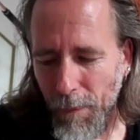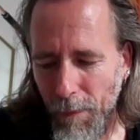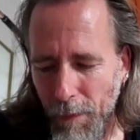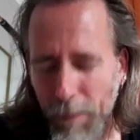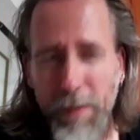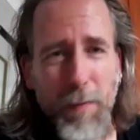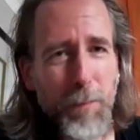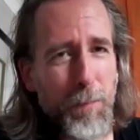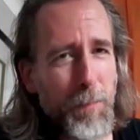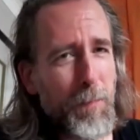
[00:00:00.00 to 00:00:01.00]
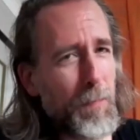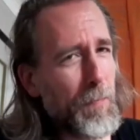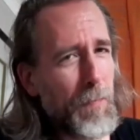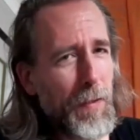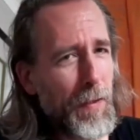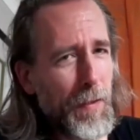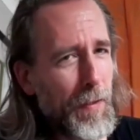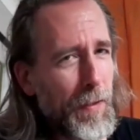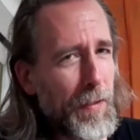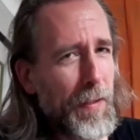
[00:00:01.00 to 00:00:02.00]
but
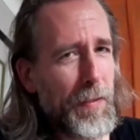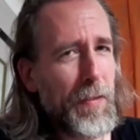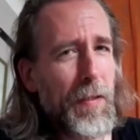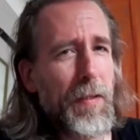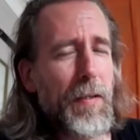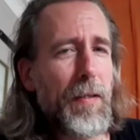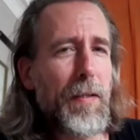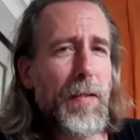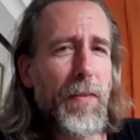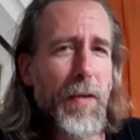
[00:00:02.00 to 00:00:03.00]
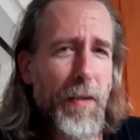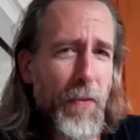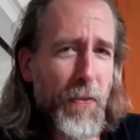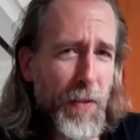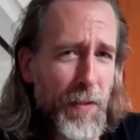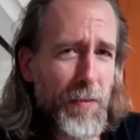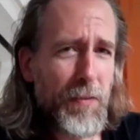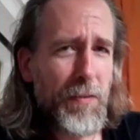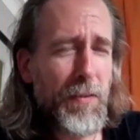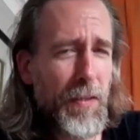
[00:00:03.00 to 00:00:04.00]
again, there are
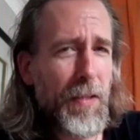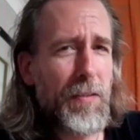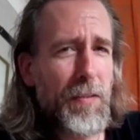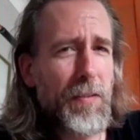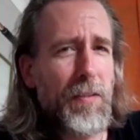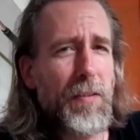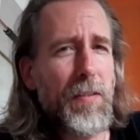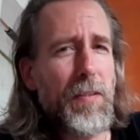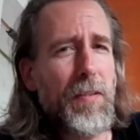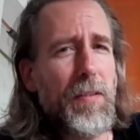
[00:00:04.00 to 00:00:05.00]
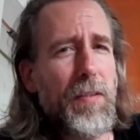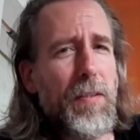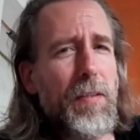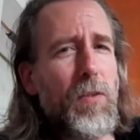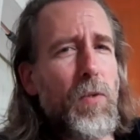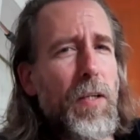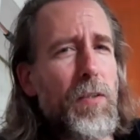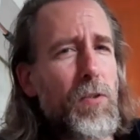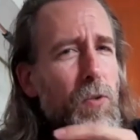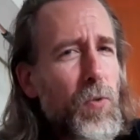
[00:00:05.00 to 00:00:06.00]
things that you
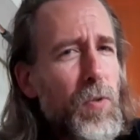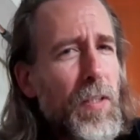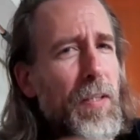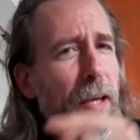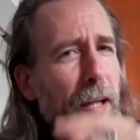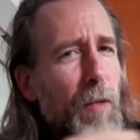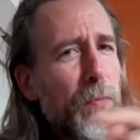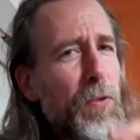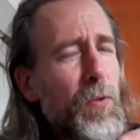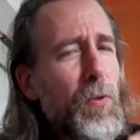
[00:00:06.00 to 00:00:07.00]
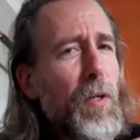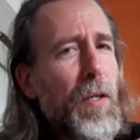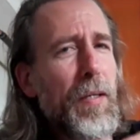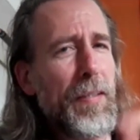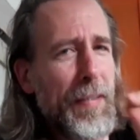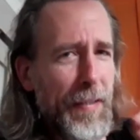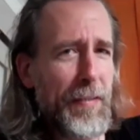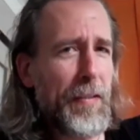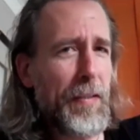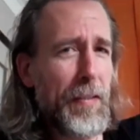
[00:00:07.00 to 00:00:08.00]
can do that help you
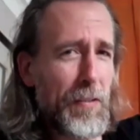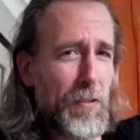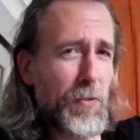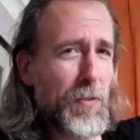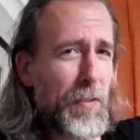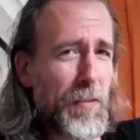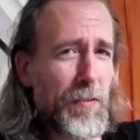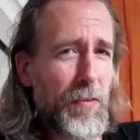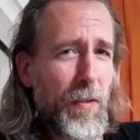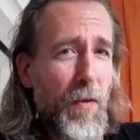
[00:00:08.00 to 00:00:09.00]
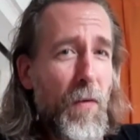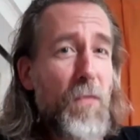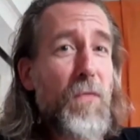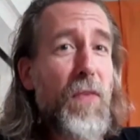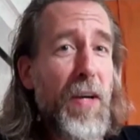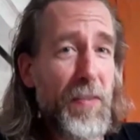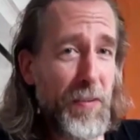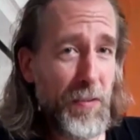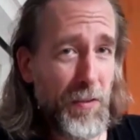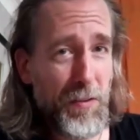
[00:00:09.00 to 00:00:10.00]
getting into this
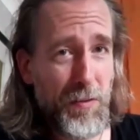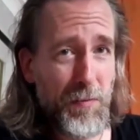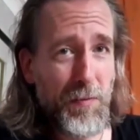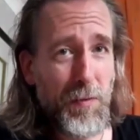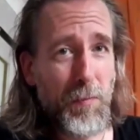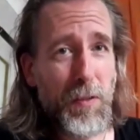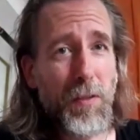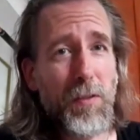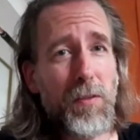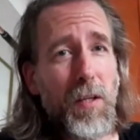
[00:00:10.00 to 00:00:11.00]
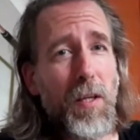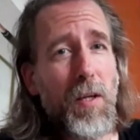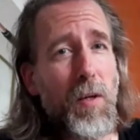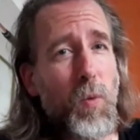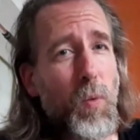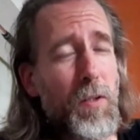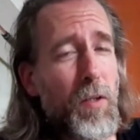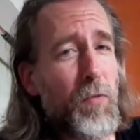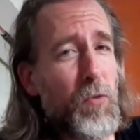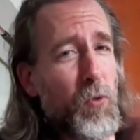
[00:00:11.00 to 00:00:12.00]
faster, because when you
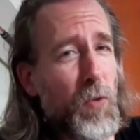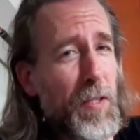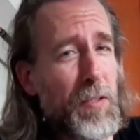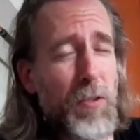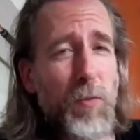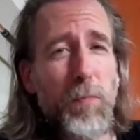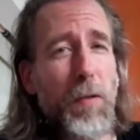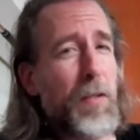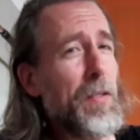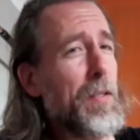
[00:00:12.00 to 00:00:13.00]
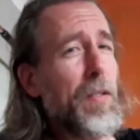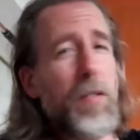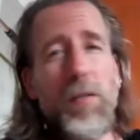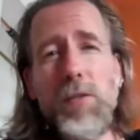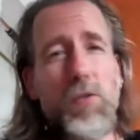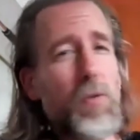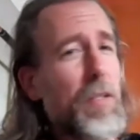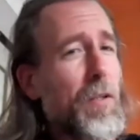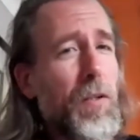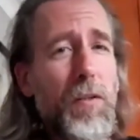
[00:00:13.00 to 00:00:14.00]
have trained your body
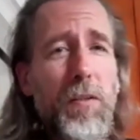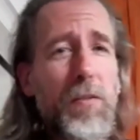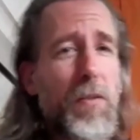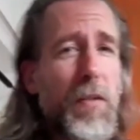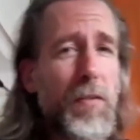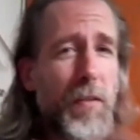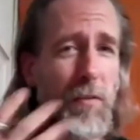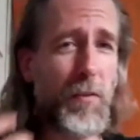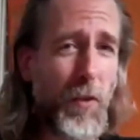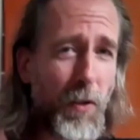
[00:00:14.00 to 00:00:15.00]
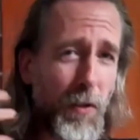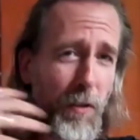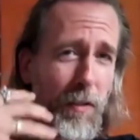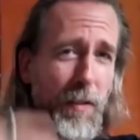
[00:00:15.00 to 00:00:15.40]
doing all these things, it is all